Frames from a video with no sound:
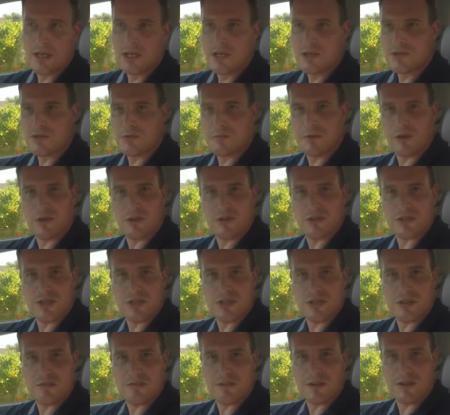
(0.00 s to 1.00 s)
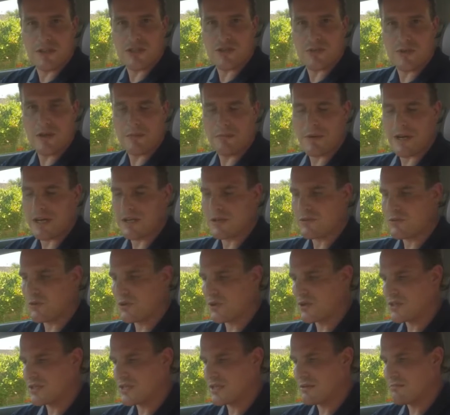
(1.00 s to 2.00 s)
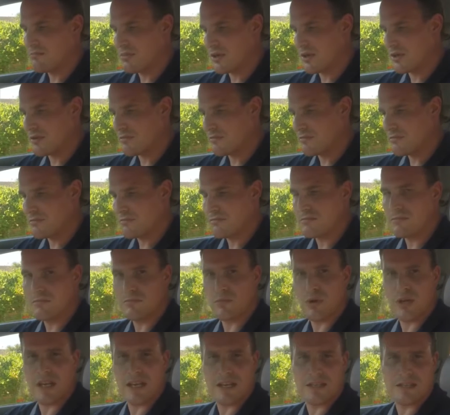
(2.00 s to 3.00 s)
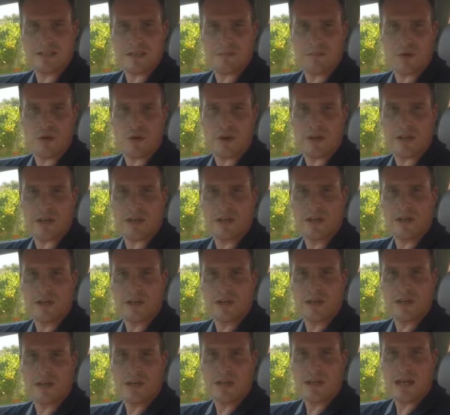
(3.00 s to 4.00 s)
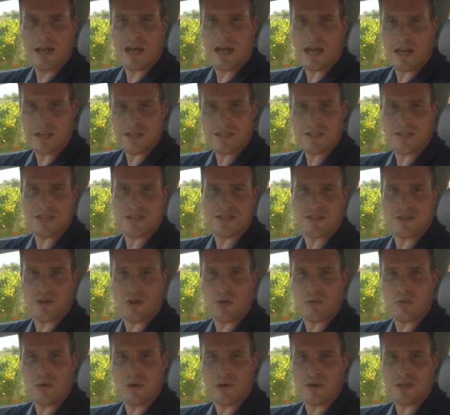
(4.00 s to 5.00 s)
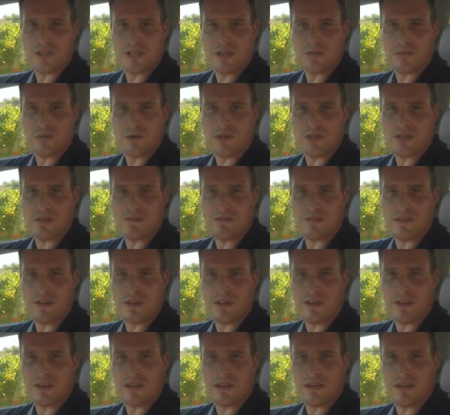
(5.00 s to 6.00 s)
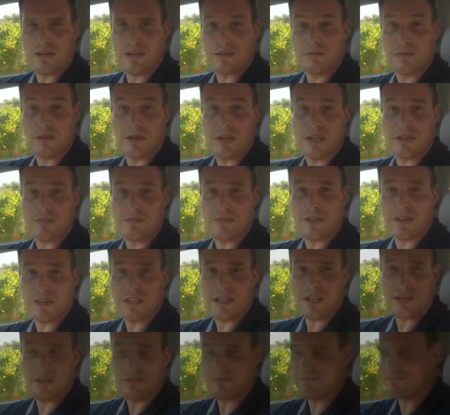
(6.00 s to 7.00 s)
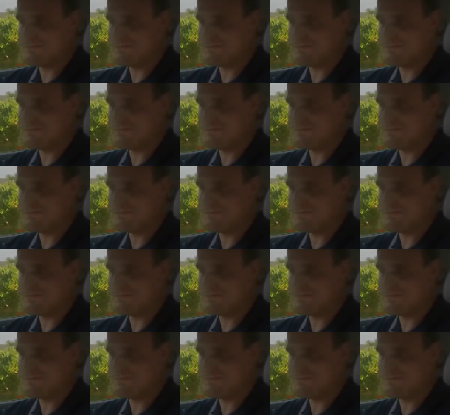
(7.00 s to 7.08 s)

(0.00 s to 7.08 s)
So apologies in advance for any bad quality. But mainly to the point, has this all worked and what does it feel like? Well, let's find out.